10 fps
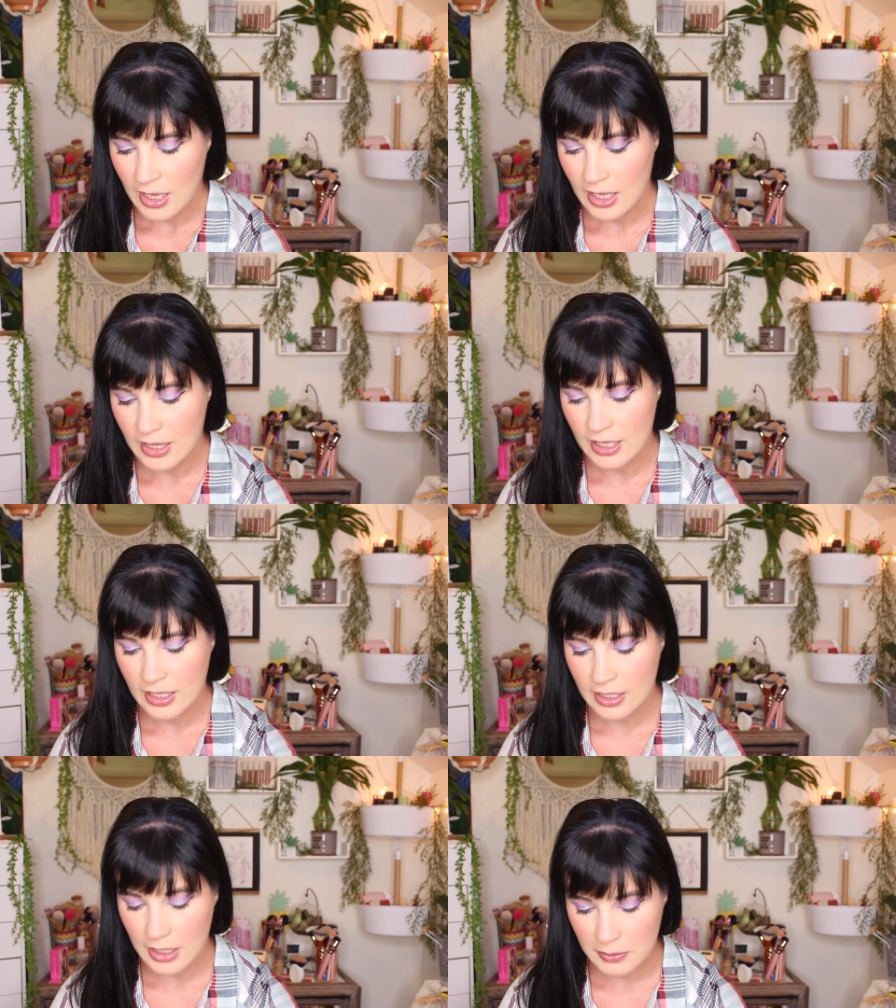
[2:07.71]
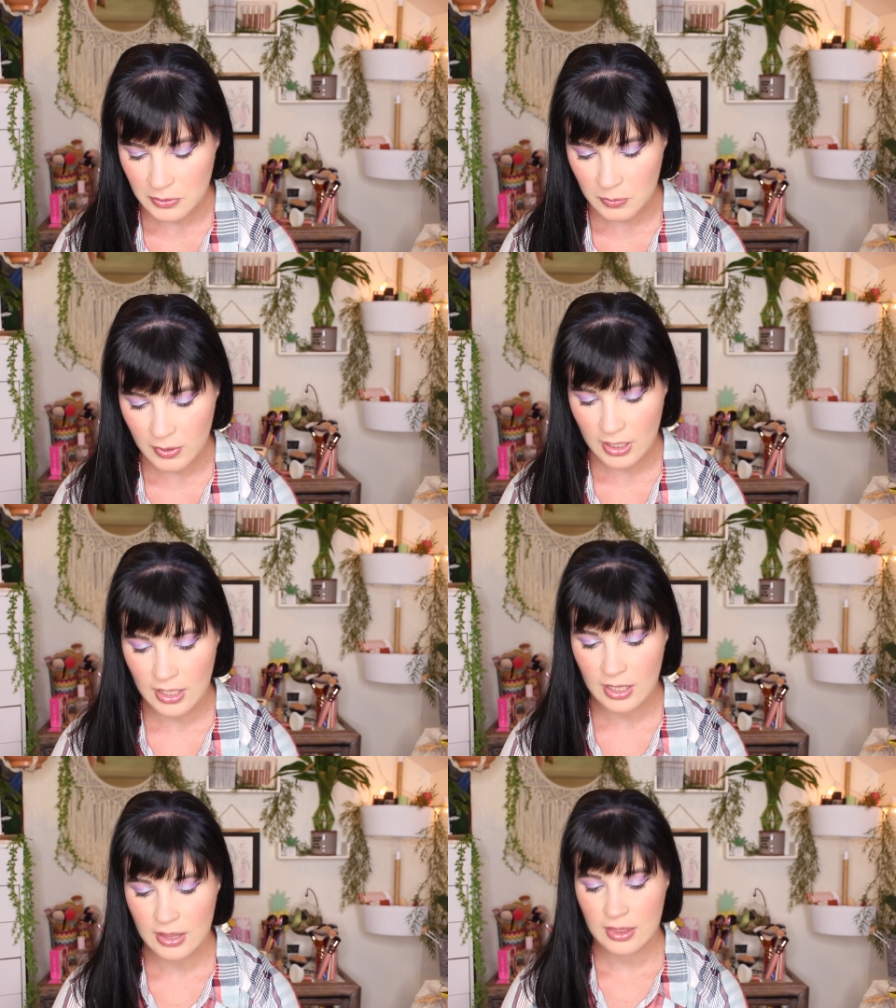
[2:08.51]
And then it comes
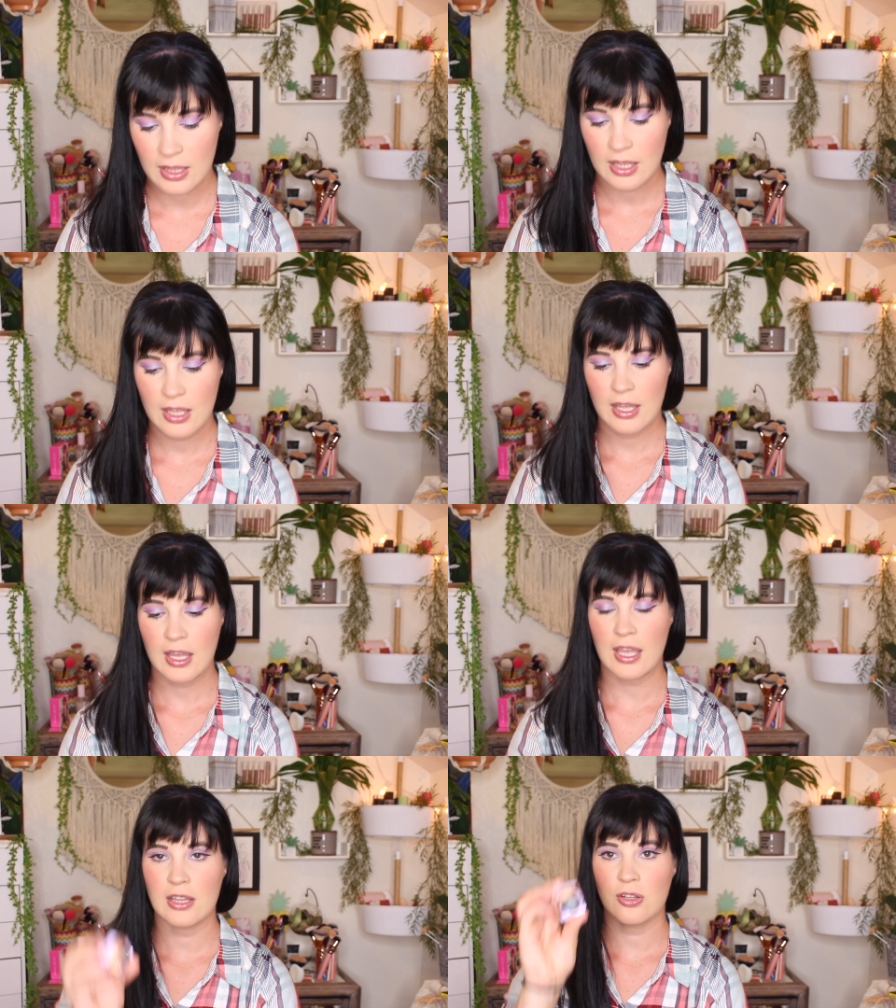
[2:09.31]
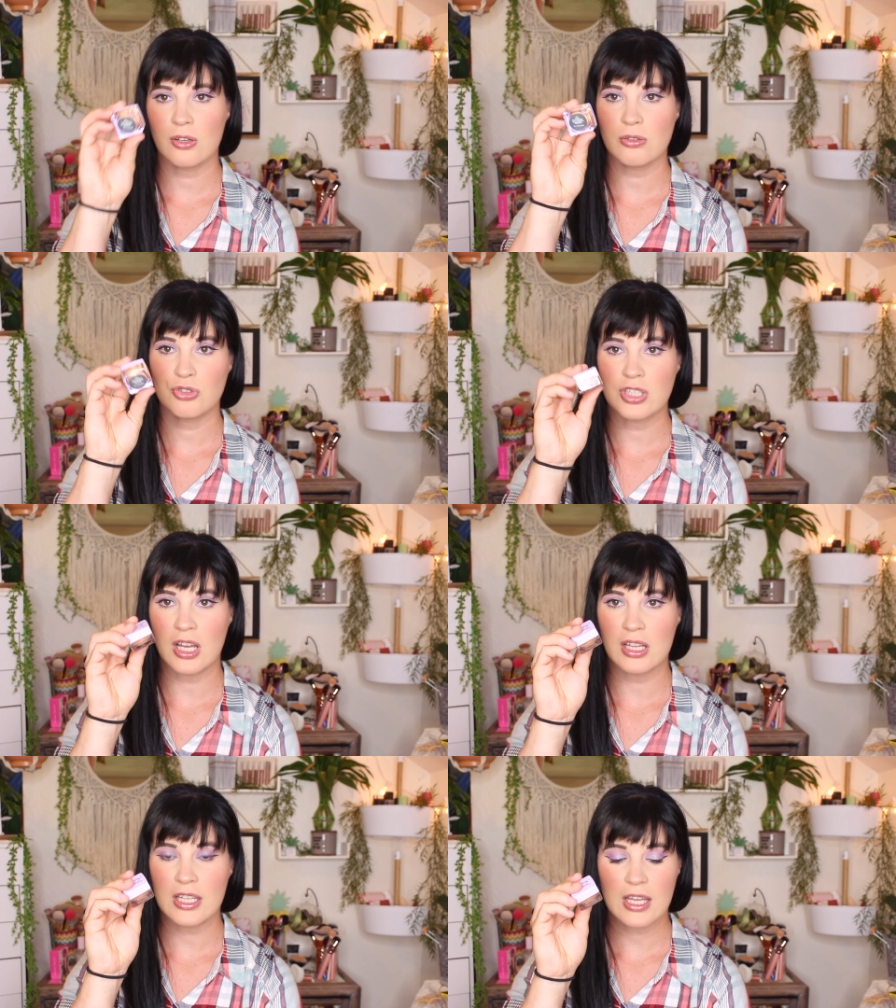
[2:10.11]
with a little
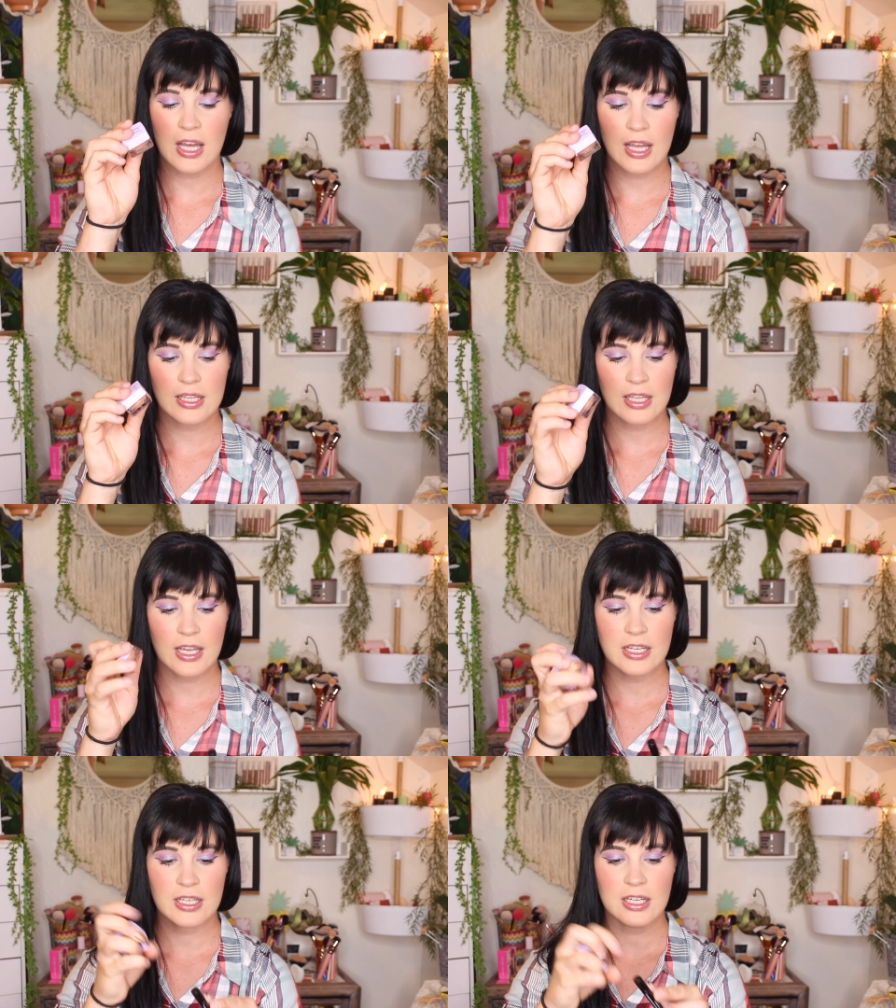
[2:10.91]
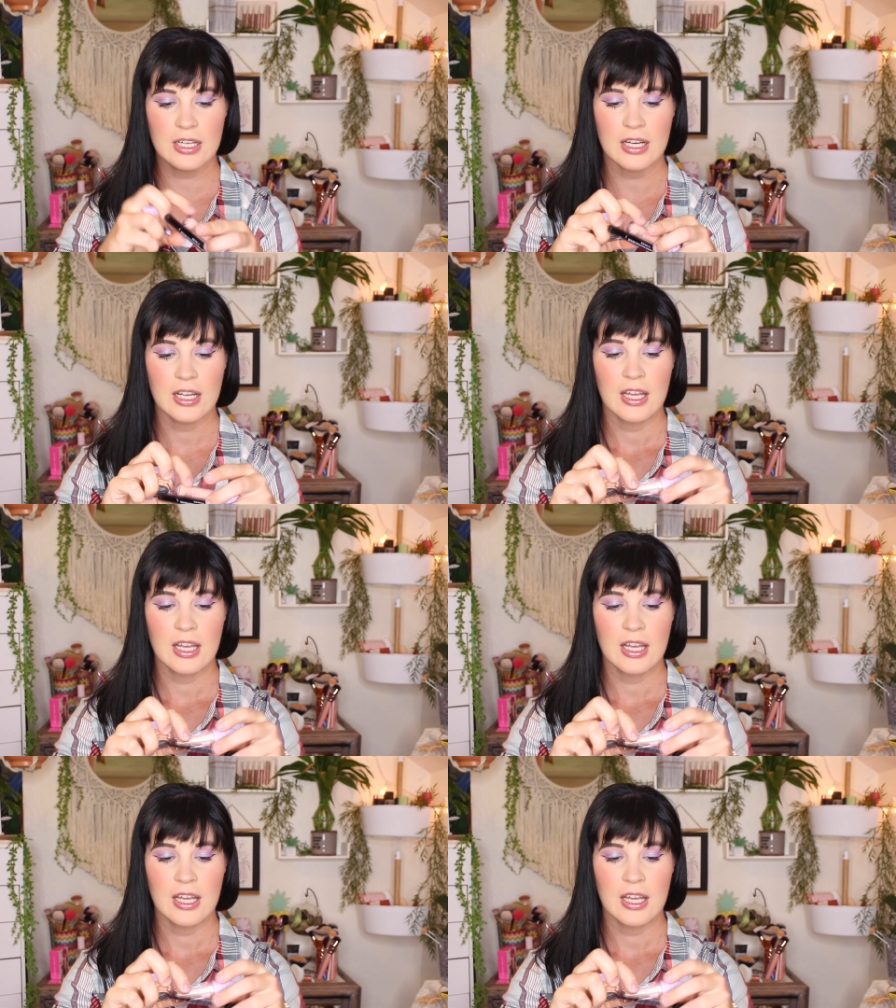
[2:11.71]
jelly highlighter